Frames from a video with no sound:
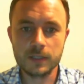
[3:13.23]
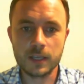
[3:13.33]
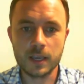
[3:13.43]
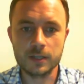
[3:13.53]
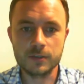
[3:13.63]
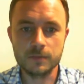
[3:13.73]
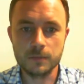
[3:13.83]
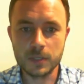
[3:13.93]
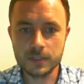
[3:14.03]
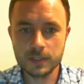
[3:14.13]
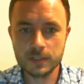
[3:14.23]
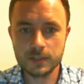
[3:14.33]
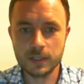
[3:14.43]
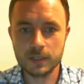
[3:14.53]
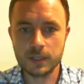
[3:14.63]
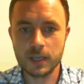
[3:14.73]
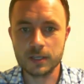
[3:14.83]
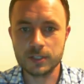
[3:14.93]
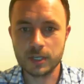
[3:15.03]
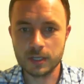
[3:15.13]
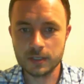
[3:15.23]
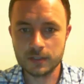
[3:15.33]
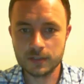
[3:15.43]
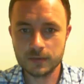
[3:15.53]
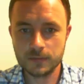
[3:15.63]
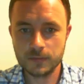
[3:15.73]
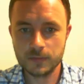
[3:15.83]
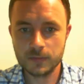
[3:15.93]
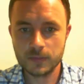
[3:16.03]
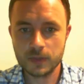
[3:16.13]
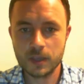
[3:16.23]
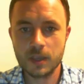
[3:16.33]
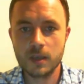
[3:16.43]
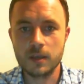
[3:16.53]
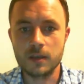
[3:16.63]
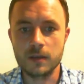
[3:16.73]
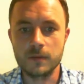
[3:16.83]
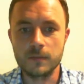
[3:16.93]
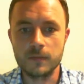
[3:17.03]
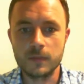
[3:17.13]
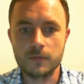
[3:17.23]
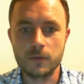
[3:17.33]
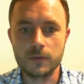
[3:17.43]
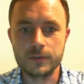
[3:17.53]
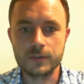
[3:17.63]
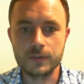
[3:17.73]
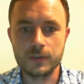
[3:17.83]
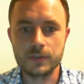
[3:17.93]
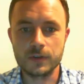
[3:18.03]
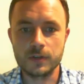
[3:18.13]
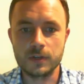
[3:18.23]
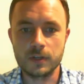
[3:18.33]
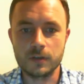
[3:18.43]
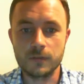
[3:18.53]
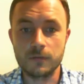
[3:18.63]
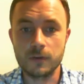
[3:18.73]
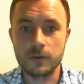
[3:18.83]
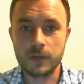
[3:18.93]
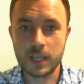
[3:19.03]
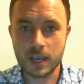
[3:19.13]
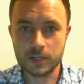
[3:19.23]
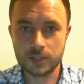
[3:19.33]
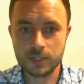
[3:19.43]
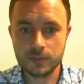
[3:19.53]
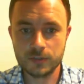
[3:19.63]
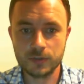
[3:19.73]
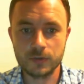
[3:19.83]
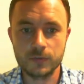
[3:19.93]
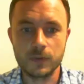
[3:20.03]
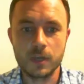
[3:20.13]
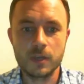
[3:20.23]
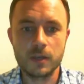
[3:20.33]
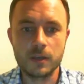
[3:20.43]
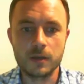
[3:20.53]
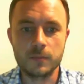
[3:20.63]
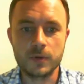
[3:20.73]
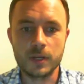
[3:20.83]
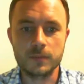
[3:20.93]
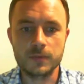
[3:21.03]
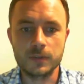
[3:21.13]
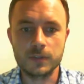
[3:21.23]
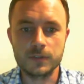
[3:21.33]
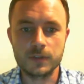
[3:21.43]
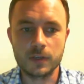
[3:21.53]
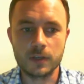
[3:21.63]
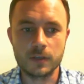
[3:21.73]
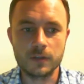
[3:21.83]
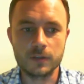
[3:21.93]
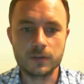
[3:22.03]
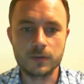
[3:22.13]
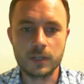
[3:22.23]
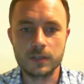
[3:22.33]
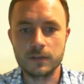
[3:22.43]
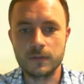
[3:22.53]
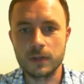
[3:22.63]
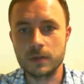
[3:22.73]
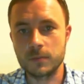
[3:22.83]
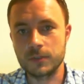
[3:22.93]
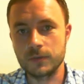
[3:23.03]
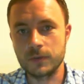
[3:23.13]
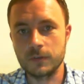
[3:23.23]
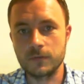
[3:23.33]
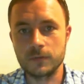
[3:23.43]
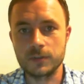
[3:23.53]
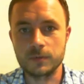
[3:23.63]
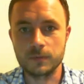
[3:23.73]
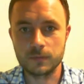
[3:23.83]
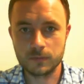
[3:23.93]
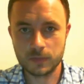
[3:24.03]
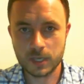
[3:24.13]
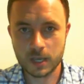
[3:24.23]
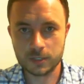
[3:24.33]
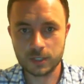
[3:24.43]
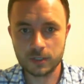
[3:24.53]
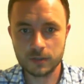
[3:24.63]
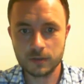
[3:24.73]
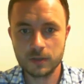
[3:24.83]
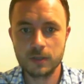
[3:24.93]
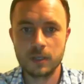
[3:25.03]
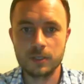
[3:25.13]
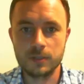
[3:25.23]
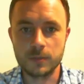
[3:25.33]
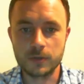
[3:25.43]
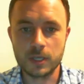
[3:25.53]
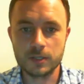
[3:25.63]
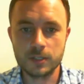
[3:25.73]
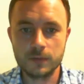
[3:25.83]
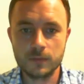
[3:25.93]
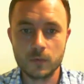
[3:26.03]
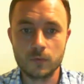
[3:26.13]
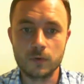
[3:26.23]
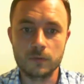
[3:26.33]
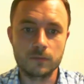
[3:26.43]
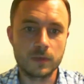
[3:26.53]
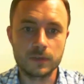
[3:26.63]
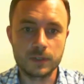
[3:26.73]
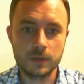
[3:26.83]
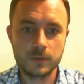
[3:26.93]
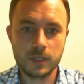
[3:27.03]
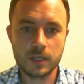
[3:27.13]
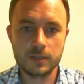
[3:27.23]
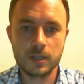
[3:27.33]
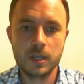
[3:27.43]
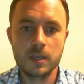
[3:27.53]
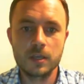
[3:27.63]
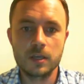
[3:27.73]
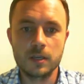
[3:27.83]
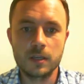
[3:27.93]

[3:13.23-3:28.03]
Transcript: Data cache misses, data cache hits. Um, of course, these are uh, referring to caching, so uh, perhaps these uh, these could identify an opportunity for some caching, H T M L caching, or other types of cache.